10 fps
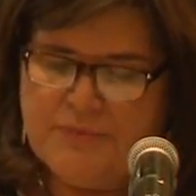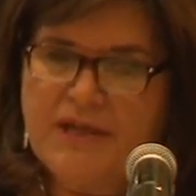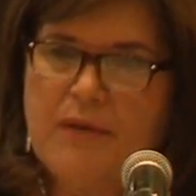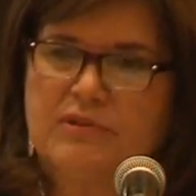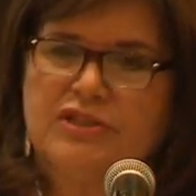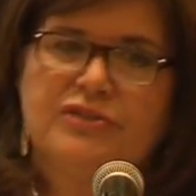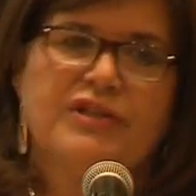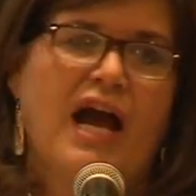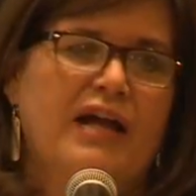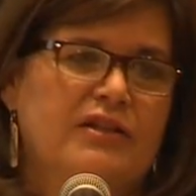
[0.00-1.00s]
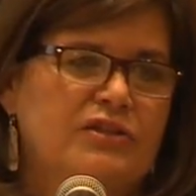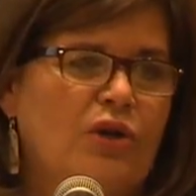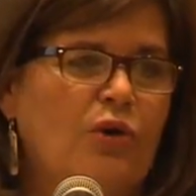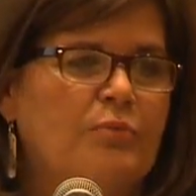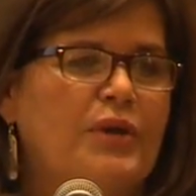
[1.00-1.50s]
to be able to do that.
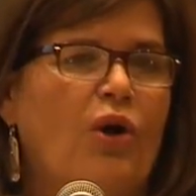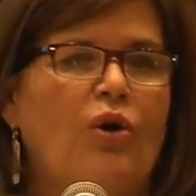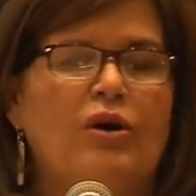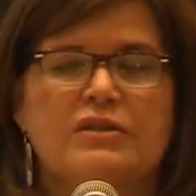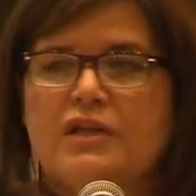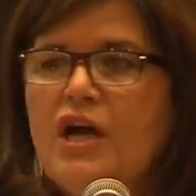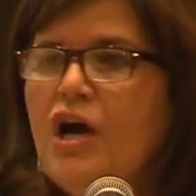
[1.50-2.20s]
Lo and behold,